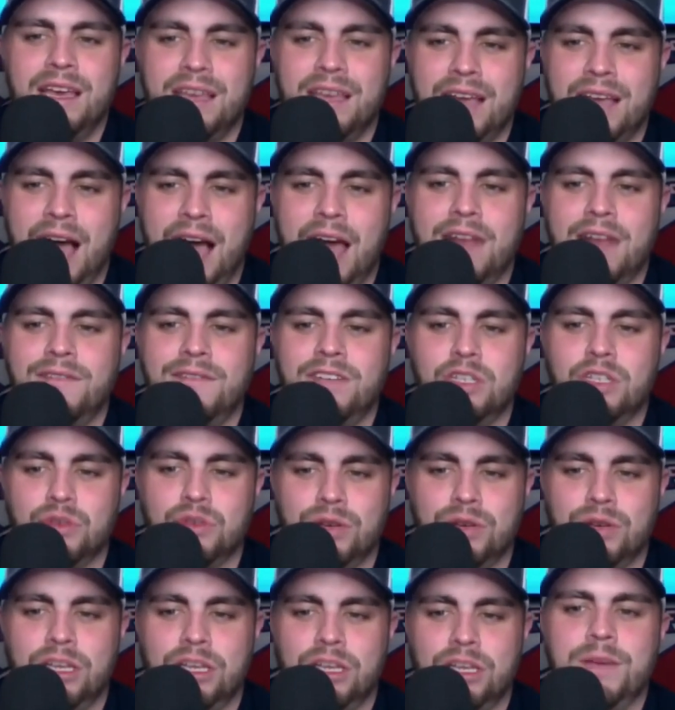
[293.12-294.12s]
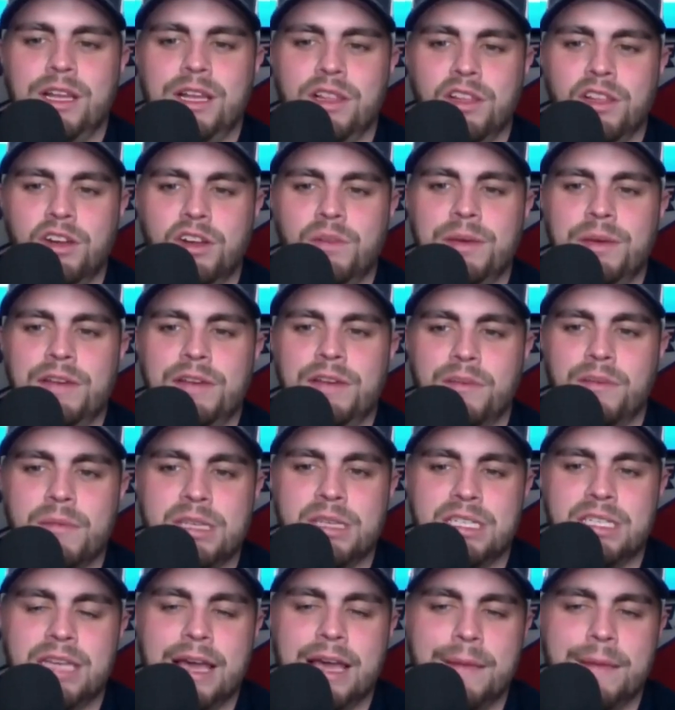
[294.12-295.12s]
kind of intrigues me a little bit from
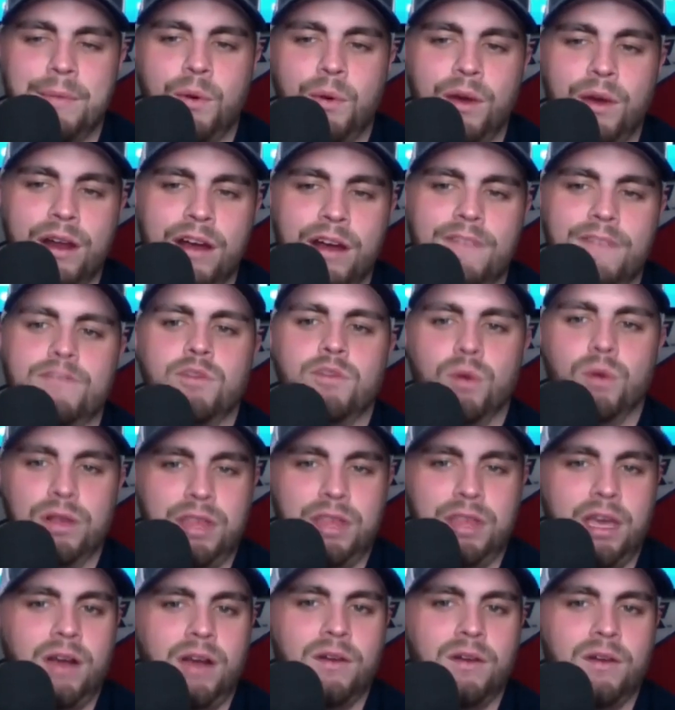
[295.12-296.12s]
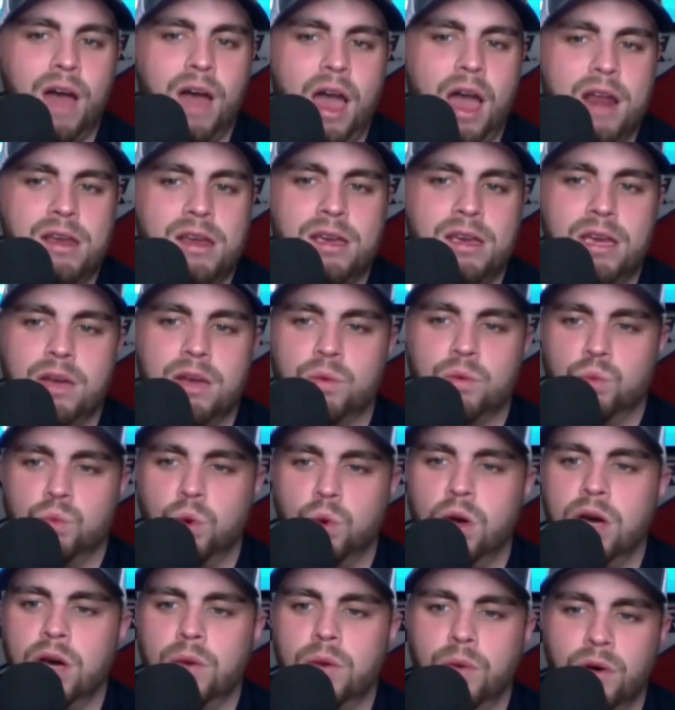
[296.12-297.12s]
a standpoint of North Carolina and
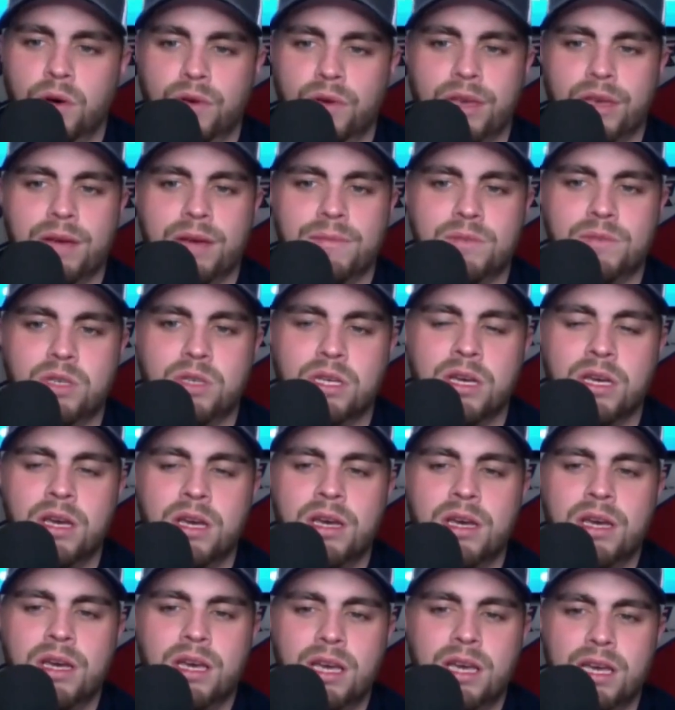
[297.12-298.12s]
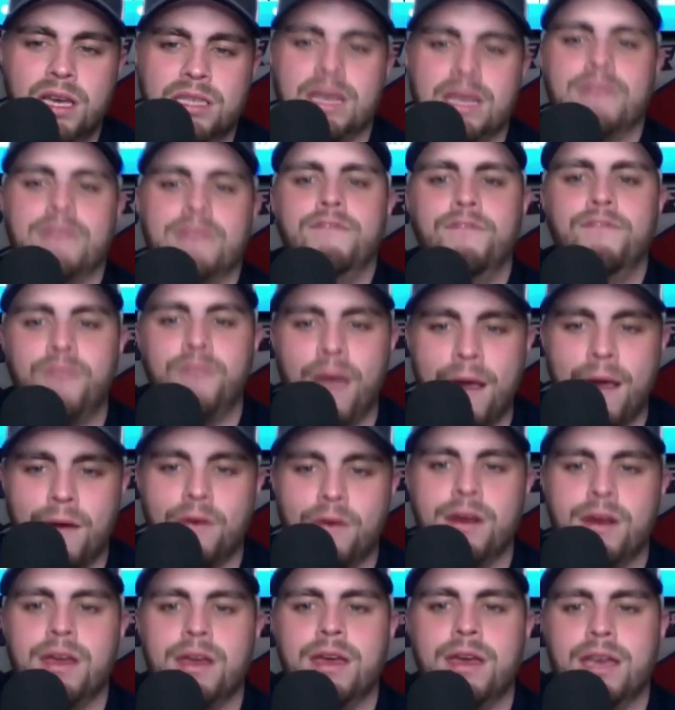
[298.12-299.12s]
Roy Williams is a
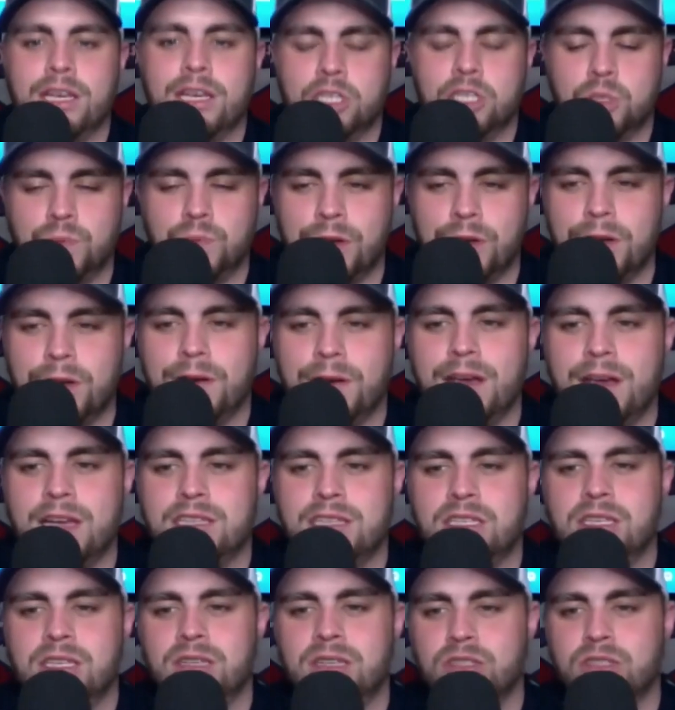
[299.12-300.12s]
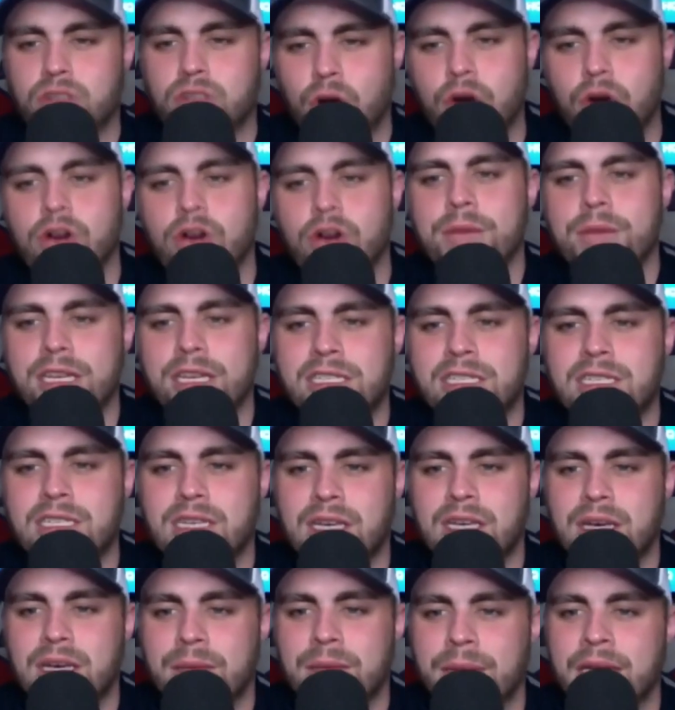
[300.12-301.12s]
very experienced tournament
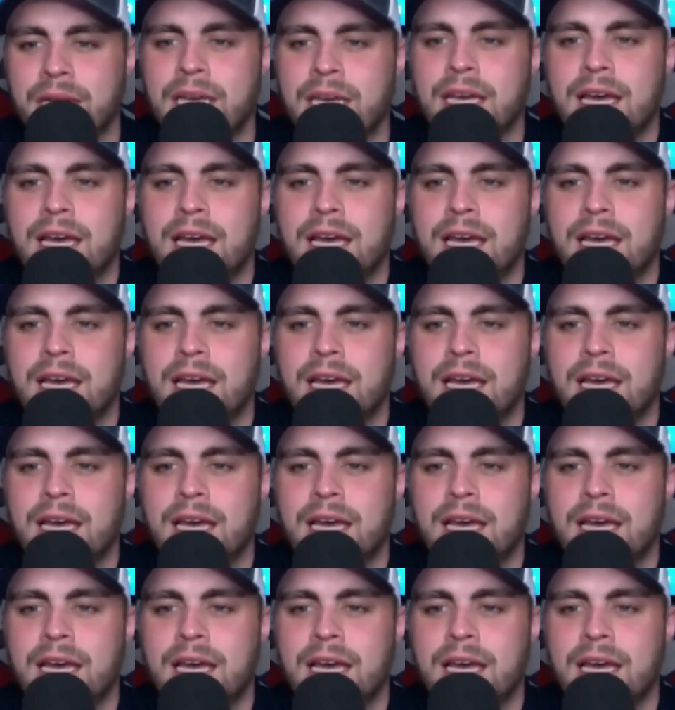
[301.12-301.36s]
team,